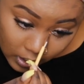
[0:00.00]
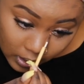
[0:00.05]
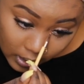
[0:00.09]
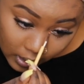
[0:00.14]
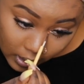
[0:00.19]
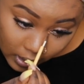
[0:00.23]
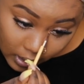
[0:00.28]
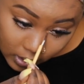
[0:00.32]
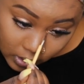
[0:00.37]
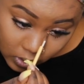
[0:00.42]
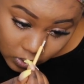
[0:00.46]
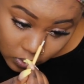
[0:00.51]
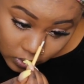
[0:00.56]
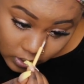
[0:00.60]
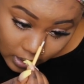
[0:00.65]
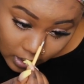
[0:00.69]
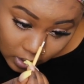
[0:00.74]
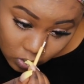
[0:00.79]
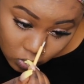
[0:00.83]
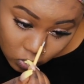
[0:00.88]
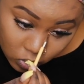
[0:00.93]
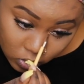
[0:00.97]
and you
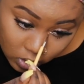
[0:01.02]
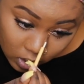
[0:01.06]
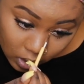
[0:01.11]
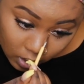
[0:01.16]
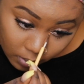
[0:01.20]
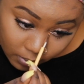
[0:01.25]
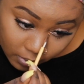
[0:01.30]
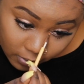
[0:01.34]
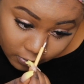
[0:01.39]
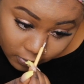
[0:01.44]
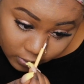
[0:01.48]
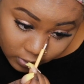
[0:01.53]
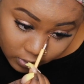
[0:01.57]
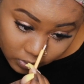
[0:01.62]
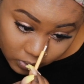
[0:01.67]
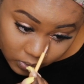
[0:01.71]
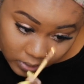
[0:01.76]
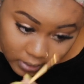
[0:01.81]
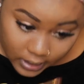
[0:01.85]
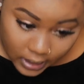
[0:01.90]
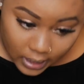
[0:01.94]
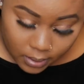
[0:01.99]
get good karma for
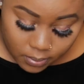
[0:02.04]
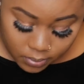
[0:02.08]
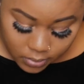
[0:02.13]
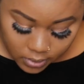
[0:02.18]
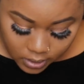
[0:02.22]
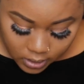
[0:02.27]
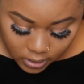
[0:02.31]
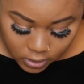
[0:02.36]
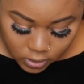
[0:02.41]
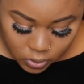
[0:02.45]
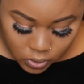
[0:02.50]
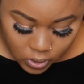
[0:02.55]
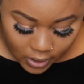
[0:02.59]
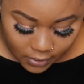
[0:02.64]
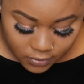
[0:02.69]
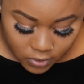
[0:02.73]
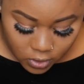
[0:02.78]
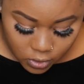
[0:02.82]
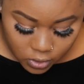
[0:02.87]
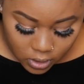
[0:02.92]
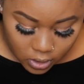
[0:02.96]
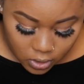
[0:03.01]
doing that because you
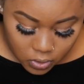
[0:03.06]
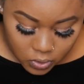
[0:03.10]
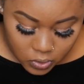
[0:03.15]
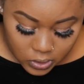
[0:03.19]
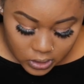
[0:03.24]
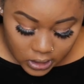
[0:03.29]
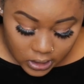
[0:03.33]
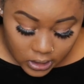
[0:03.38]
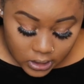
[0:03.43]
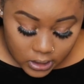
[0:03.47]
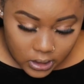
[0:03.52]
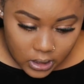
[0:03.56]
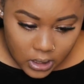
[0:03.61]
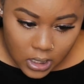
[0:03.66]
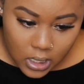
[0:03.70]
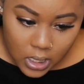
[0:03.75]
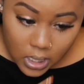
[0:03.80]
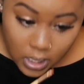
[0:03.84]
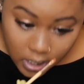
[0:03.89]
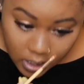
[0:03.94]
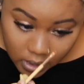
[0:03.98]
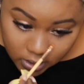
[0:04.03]
have done your good deed.
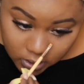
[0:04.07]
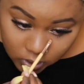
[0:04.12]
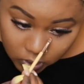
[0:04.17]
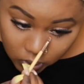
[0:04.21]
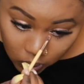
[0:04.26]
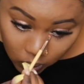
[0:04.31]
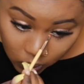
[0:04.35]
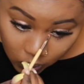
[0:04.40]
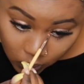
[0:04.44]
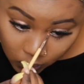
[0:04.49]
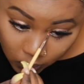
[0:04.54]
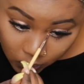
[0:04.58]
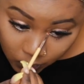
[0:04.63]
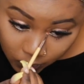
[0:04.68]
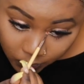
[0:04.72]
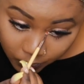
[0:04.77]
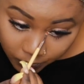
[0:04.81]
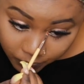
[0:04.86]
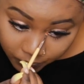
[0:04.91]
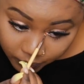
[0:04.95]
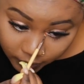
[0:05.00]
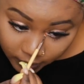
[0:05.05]
So
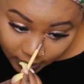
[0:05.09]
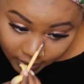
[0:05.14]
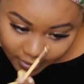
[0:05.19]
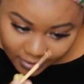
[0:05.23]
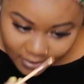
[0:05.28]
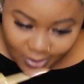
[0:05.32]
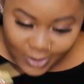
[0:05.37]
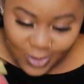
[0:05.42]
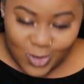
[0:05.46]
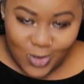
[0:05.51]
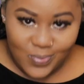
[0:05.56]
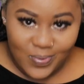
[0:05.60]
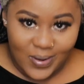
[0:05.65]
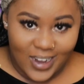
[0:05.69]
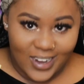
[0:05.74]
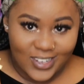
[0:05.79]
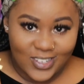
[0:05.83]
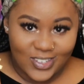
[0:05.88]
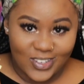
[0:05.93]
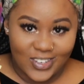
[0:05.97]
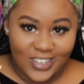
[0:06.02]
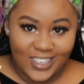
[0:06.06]
the group
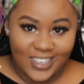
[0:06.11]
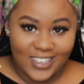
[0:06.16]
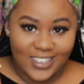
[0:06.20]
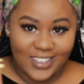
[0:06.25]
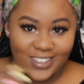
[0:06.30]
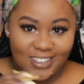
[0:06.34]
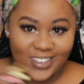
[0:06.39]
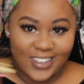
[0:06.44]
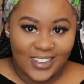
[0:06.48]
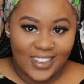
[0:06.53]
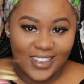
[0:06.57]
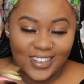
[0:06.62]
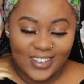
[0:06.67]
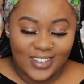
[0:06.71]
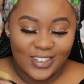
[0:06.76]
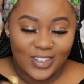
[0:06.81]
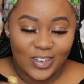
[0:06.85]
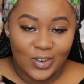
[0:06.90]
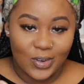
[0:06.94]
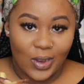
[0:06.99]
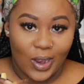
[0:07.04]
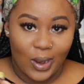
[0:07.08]
actually,
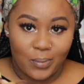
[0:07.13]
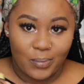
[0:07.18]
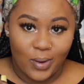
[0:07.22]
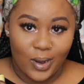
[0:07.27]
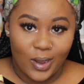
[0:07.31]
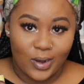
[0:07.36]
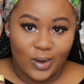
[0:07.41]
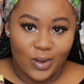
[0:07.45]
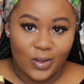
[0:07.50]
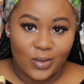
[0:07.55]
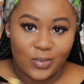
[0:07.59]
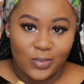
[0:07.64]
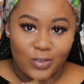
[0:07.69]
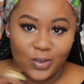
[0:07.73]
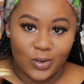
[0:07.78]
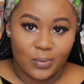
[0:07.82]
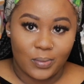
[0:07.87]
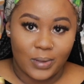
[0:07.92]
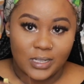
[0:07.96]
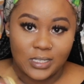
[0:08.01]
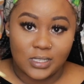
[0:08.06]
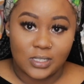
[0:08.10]
you know, I'm part of, you
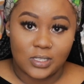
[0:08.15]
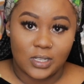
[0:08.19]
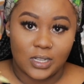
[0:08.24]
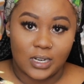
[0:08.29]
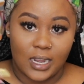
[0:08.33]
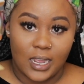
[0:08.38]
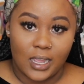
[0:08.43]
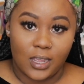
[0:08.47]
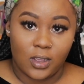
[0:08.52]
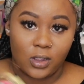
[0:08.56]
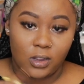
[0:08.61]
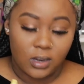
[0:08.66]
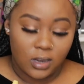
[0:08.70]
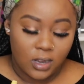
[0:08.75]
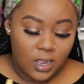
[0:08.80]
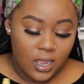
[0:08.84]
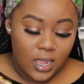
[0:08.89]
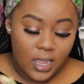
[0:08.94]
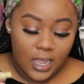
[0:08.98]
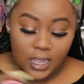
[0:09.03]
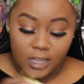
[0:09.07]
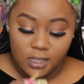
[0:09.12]
know, my sister and I
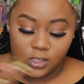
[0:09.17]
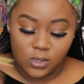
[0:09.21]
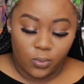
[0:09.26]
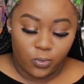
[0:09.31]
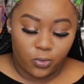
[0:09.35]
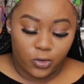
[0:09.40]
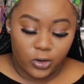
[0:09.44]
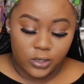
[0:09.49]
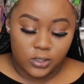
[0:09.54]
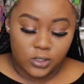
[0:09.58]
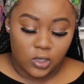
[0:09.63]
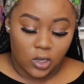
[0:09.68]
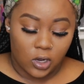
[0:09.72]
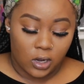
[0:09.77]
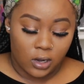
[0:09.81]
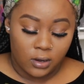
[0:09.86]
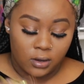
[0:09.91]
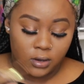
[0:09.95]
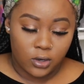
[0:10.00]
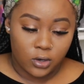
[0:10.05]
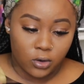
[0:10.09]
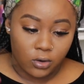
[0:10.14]
and some friends
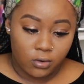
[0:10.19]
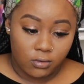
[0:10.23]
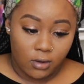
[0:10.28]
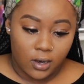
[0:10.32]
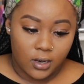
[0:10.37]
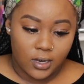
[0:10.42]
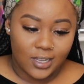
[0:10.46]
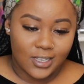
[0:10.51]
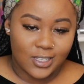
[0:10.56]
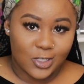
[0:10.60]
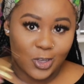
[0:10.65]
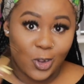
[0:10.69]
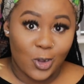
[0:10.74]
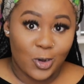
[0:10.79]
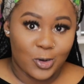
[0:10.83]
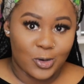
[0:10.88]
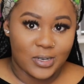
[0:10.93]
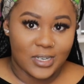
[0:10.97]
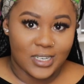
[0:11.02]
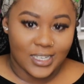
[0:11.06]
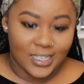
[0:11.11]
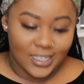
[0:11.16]
are, you know, running. It's
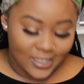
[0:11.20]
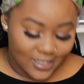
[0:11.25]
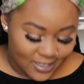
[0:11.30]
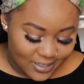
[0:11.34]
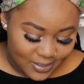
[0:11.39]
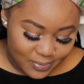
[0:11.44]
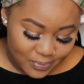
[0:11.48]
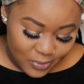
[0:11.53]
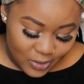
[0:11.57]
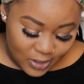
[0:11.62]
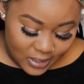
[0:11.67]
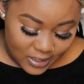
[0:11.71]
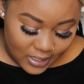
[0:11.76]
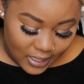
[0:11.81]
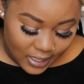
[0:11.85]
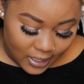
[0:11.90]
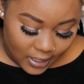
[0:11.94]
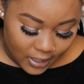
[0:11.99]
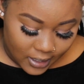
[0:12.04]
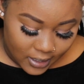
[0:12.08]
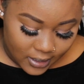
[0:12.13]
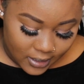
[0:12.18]
called Good Deed.
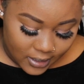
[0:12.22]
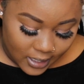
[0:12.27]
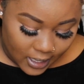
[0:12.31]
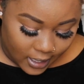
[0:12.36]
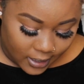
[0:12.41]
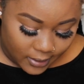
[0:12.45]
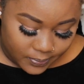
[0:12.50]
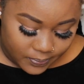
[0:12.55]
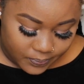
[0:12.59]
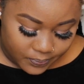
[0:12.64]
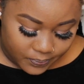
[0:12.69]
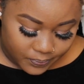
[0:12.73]
And yeah,